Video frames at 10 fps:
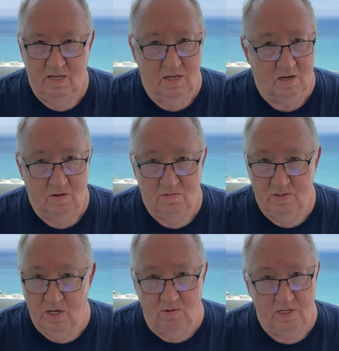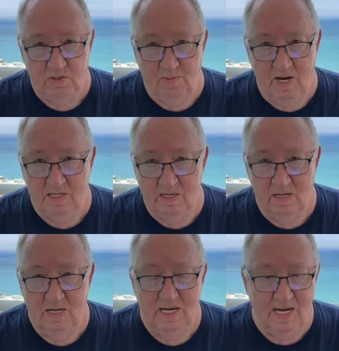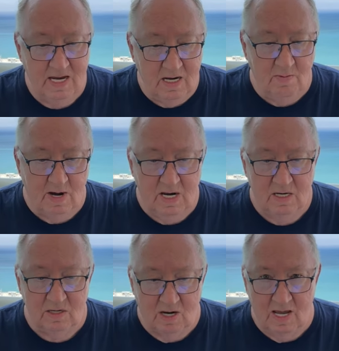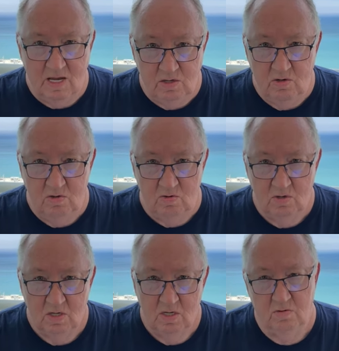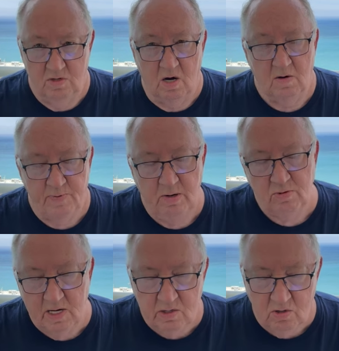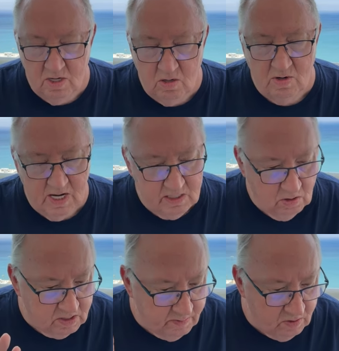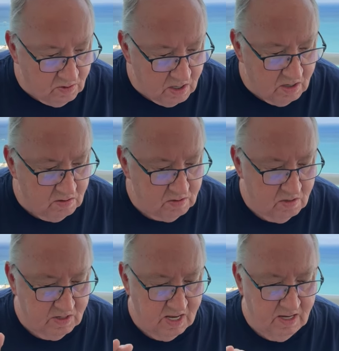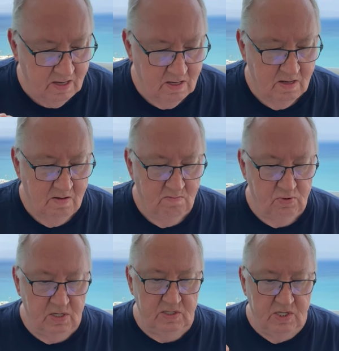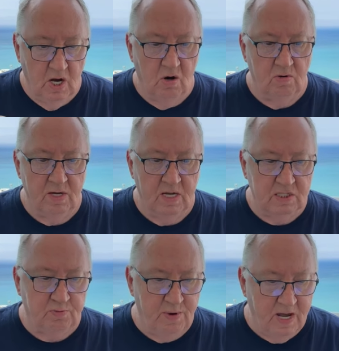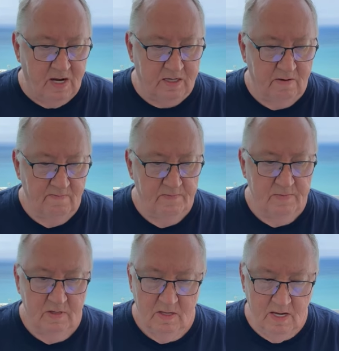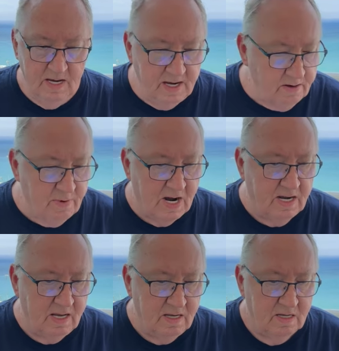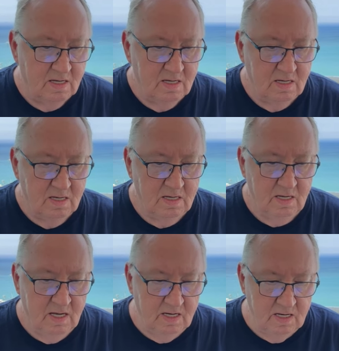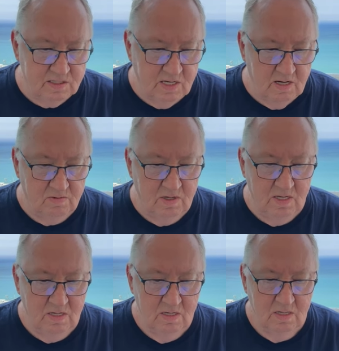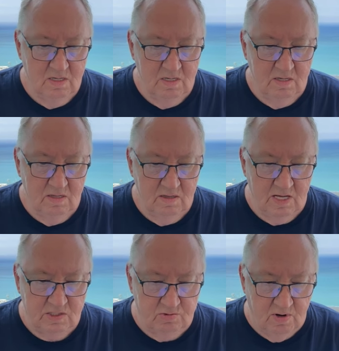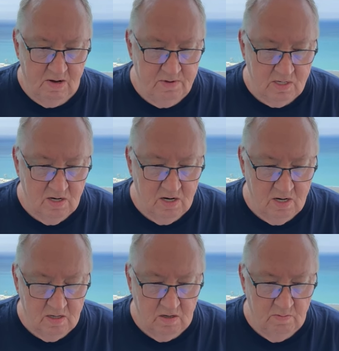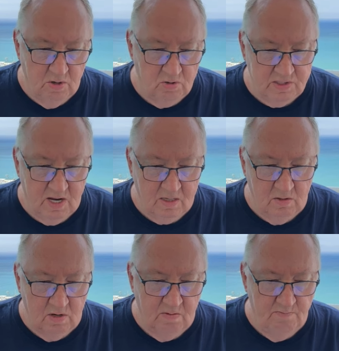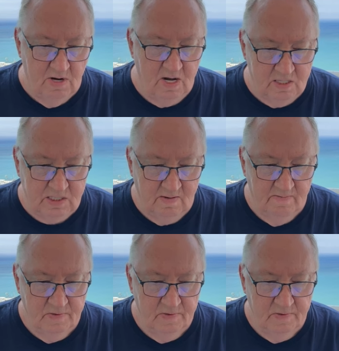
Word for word: You know, don't expect anybody to let you. There are people that do it, okay? Don't get me wrong, okay? But don't expect anybody in this country that's driving a car or a motorcycle or a bus